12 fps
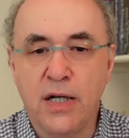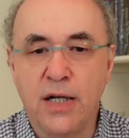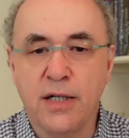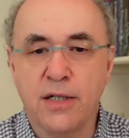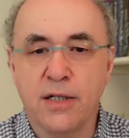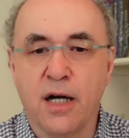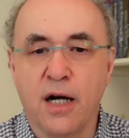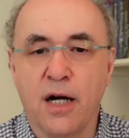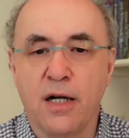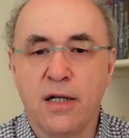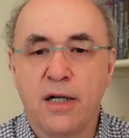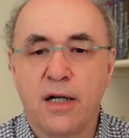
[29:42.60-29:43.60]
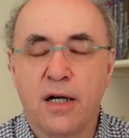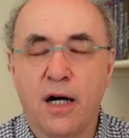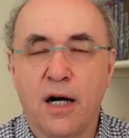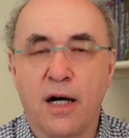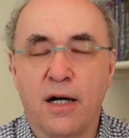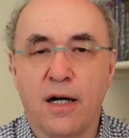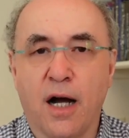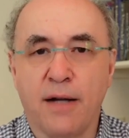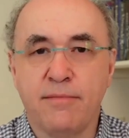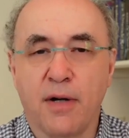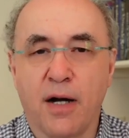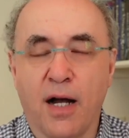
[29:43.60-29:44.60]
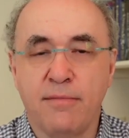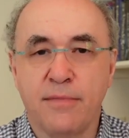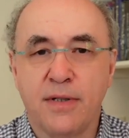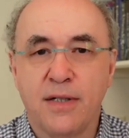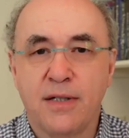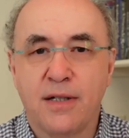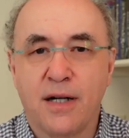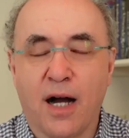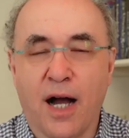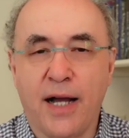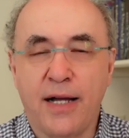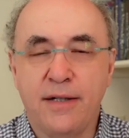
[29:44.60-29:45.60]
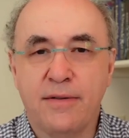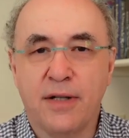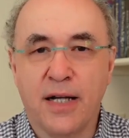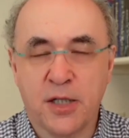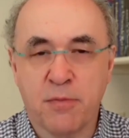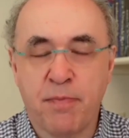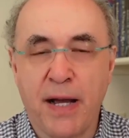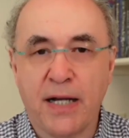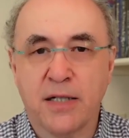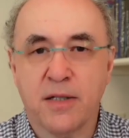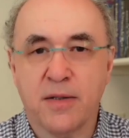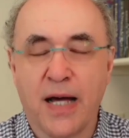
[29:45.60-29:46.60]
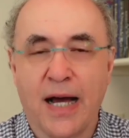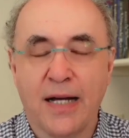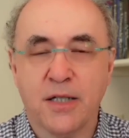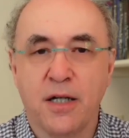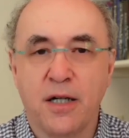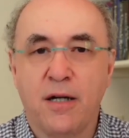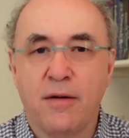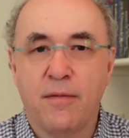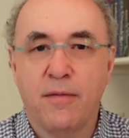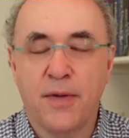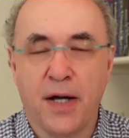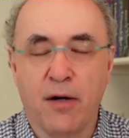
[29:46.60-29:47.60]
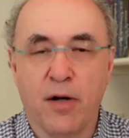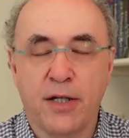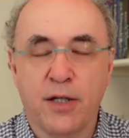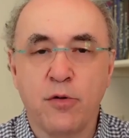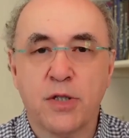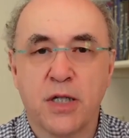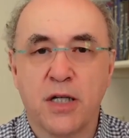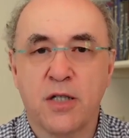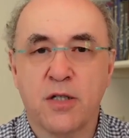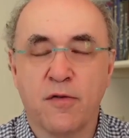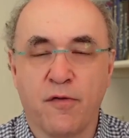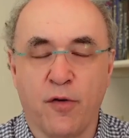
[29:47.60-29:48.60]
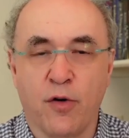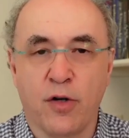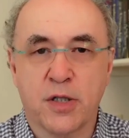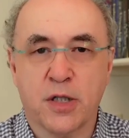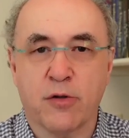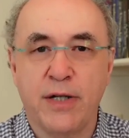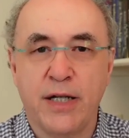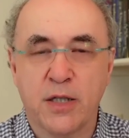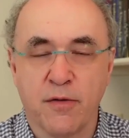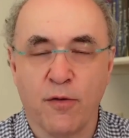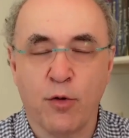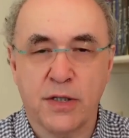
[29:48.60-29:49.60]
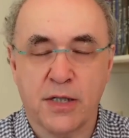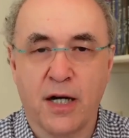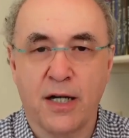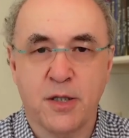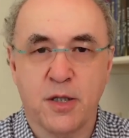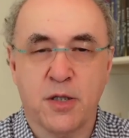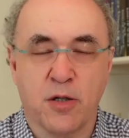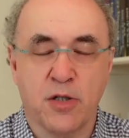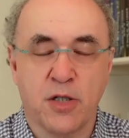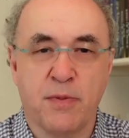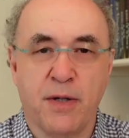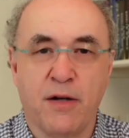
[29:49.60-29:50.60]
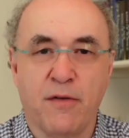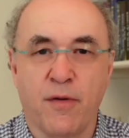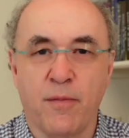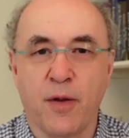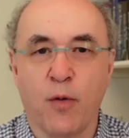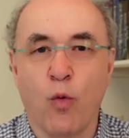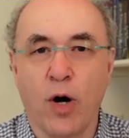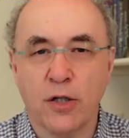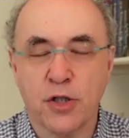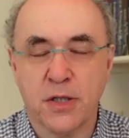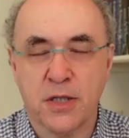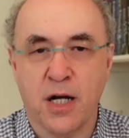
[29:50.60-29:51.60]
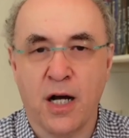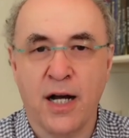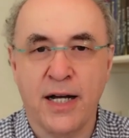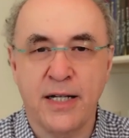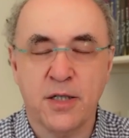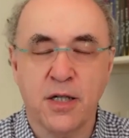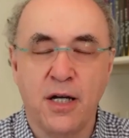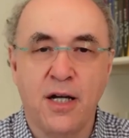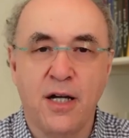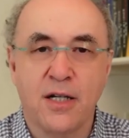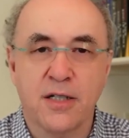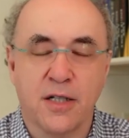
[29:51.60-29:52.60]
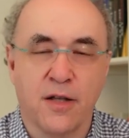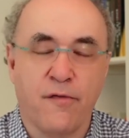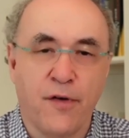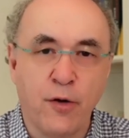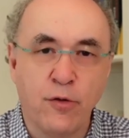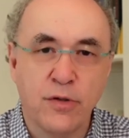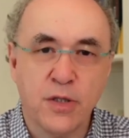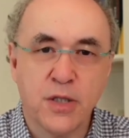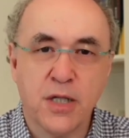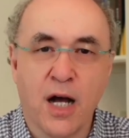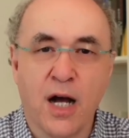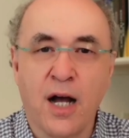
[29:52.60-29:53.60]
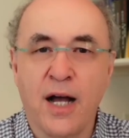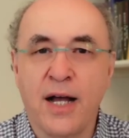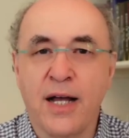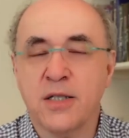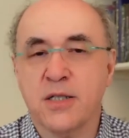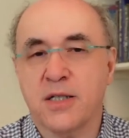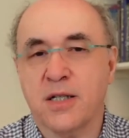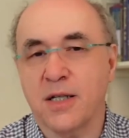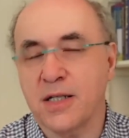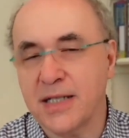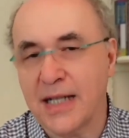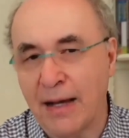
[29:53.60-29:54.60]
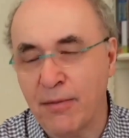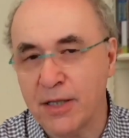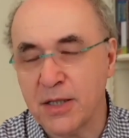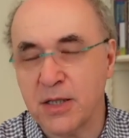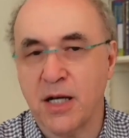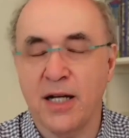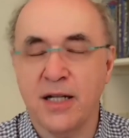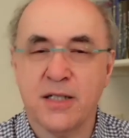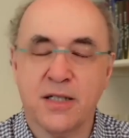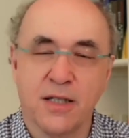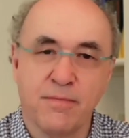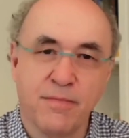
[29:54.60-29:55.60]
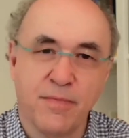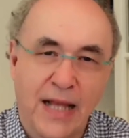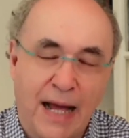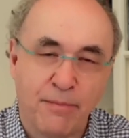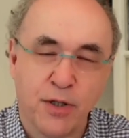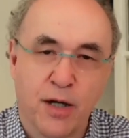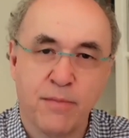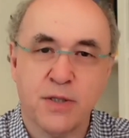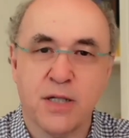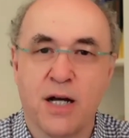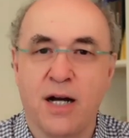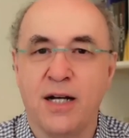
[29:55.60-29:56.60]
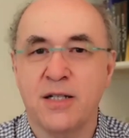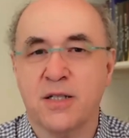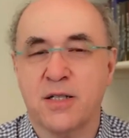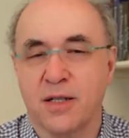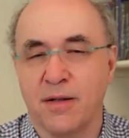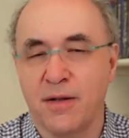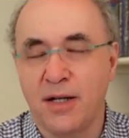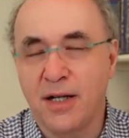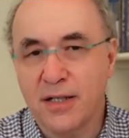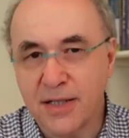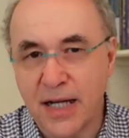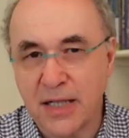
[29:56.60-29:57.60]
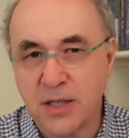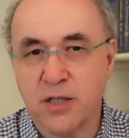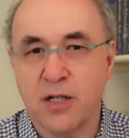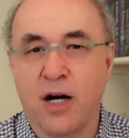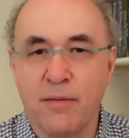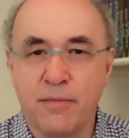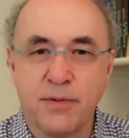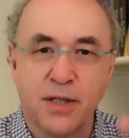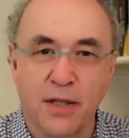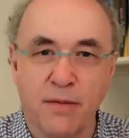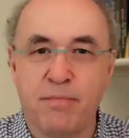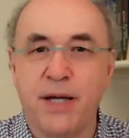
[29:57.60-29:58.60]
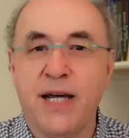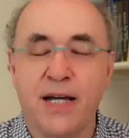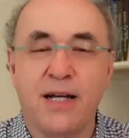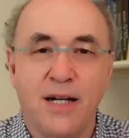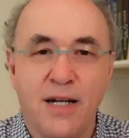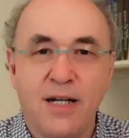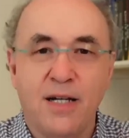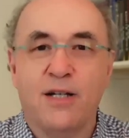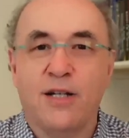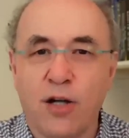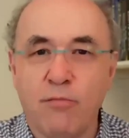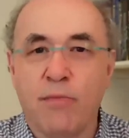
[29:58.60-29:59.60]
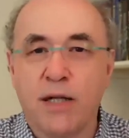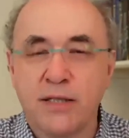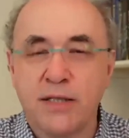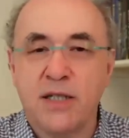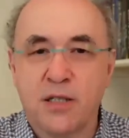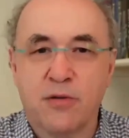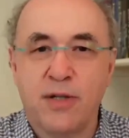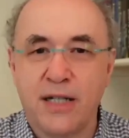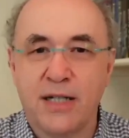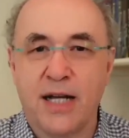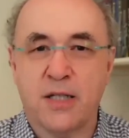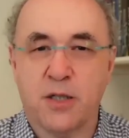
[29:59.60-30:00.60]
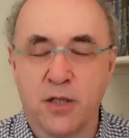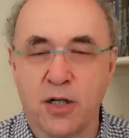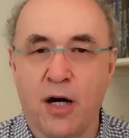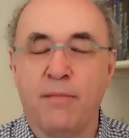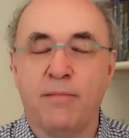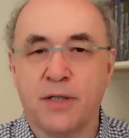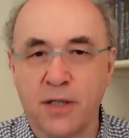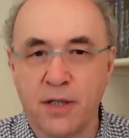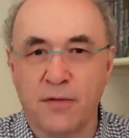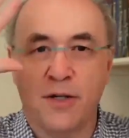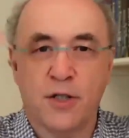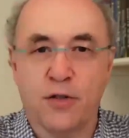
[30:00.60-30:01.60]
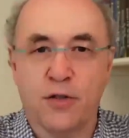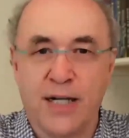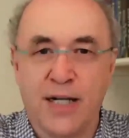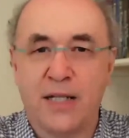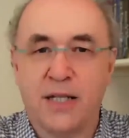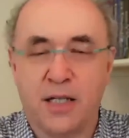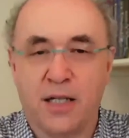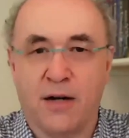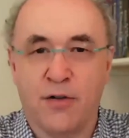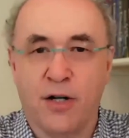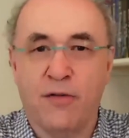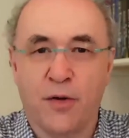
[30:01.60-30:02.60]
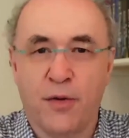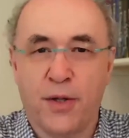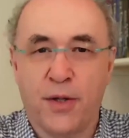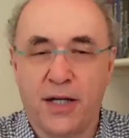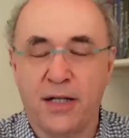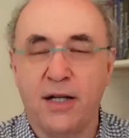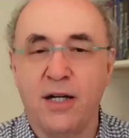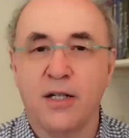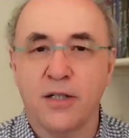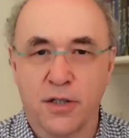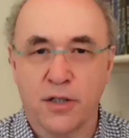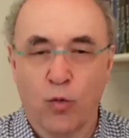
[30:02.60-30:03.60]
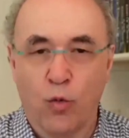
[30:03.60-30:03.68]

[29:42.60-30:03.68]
in uh, uh, I'm I'm I expect that there are uses for screens of all sizes, so to speak, from the watch size to the phone size, to the tablet size, to the laptop size, to the desktop, to the big, you know, multi-screen desktop, to the virtual reality cover everything, to the